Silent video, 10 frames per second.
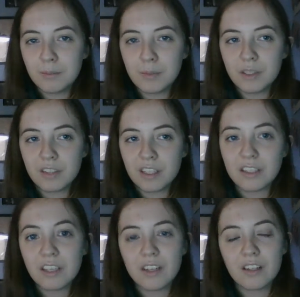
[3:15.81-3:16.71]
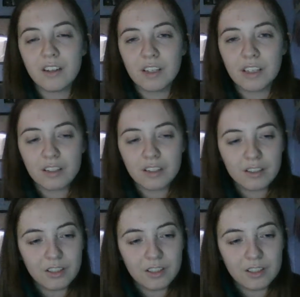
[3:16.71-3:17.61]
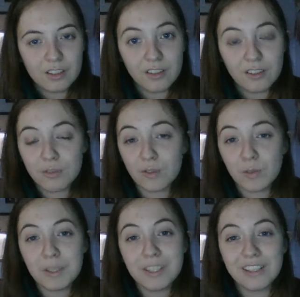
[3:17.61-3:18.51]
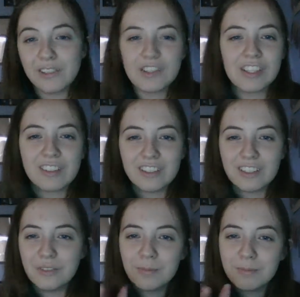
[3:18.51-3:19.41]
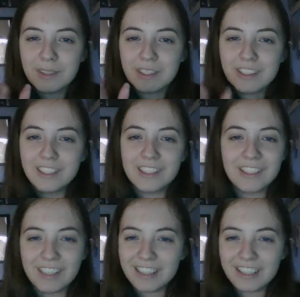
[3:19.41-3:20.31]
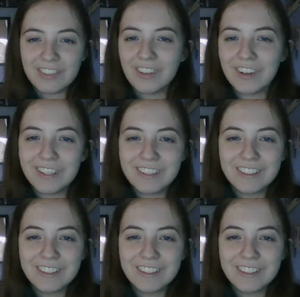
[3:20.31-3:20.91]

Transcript: But then again, like, this is RWBY, the logic's a little, like, that's fine.